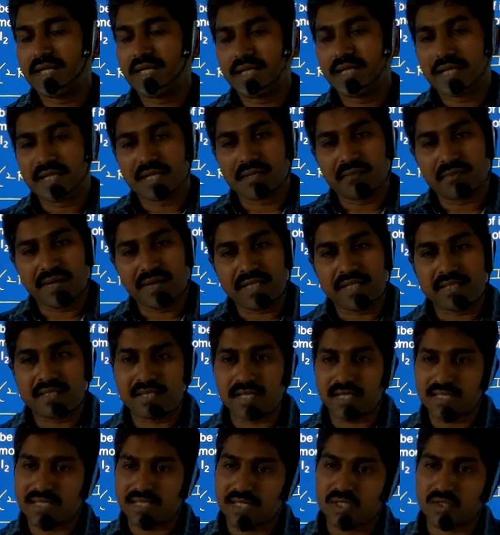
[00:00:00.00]
and it
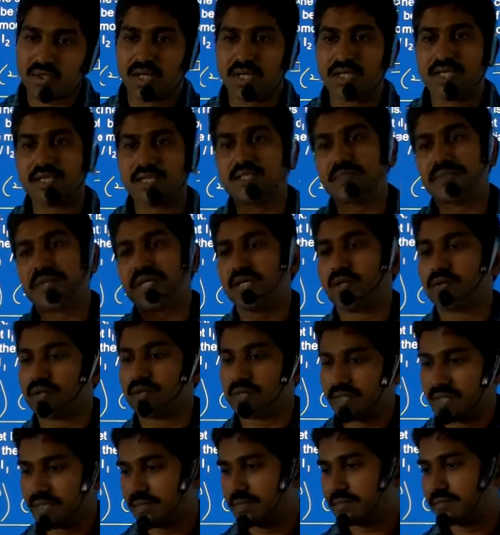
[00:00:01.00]
remains as a solid sphere
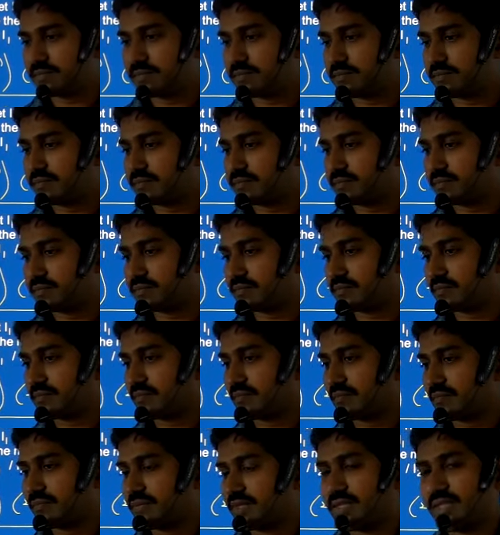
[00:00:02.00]
only,
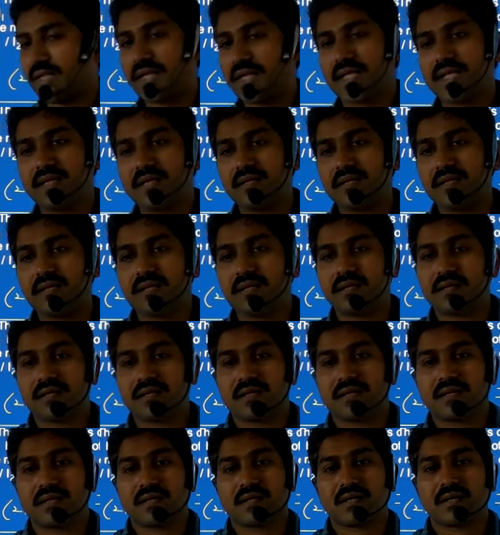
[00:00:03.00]
then
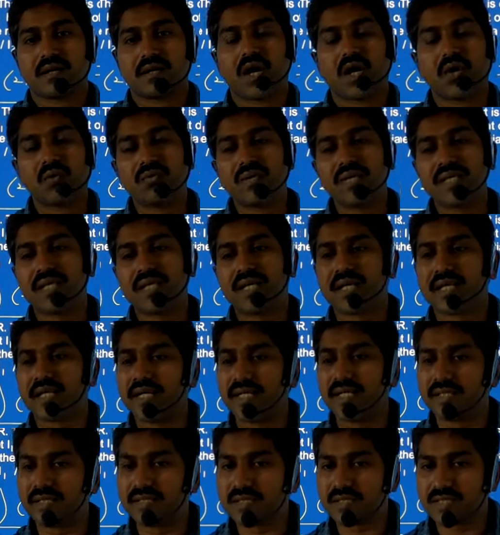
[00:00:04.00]
how will the
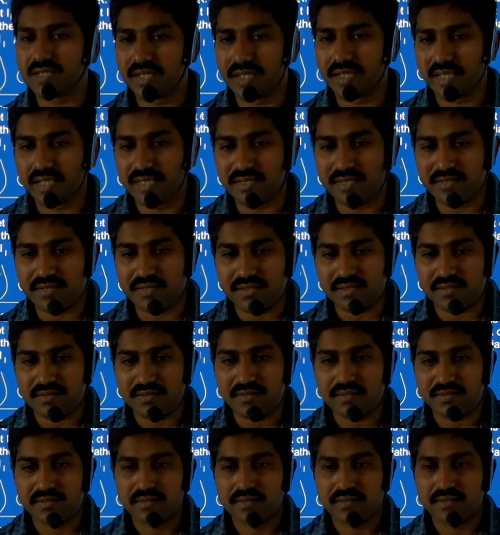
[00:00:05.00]
radius change?
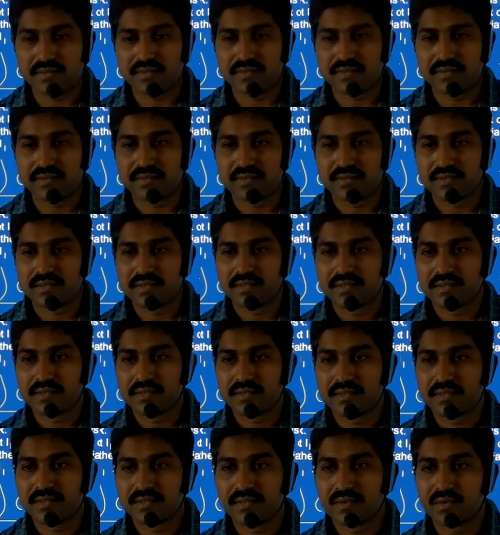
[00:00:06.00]

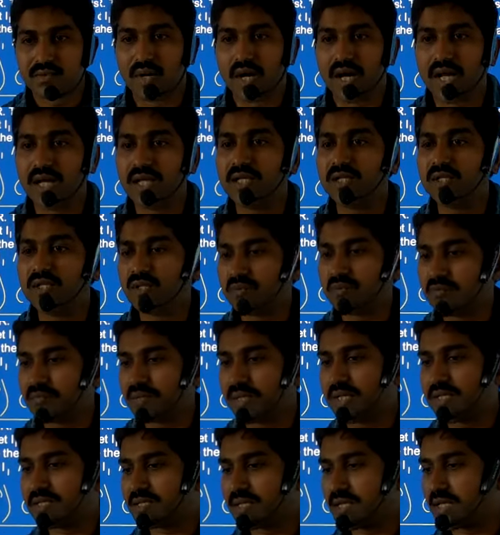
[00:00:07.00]

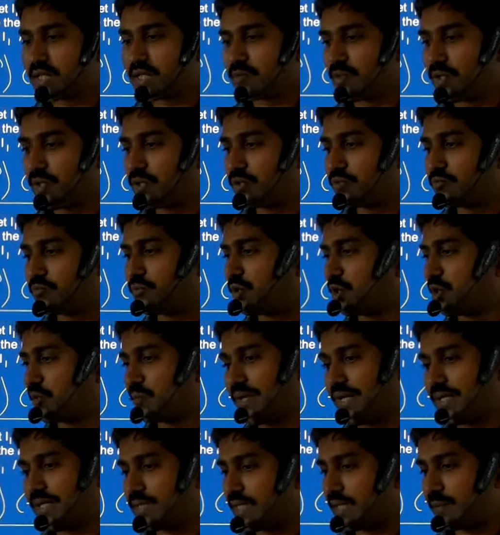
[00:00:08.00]
Volume is equal to
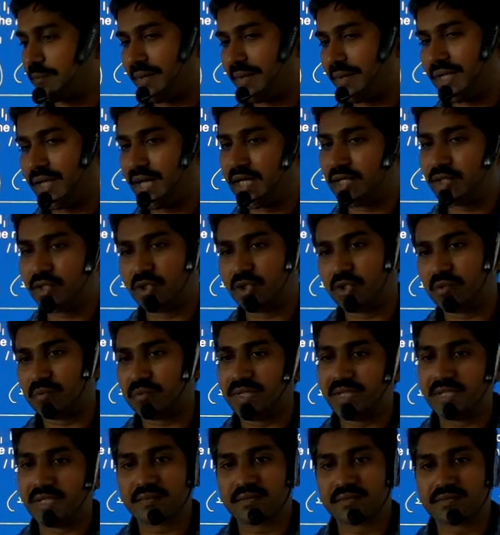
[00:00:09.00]
4 by 3 pi r
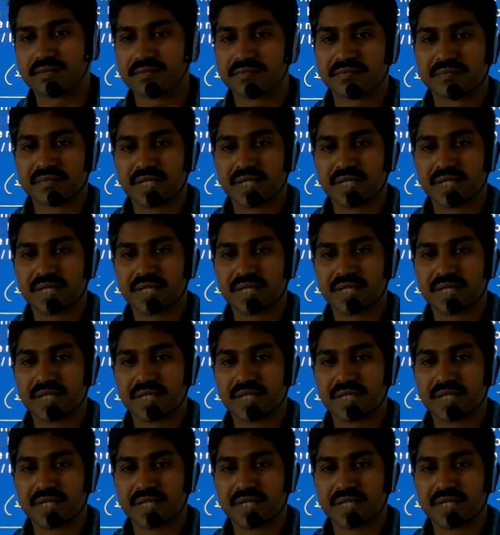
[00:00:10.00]
cube. Na?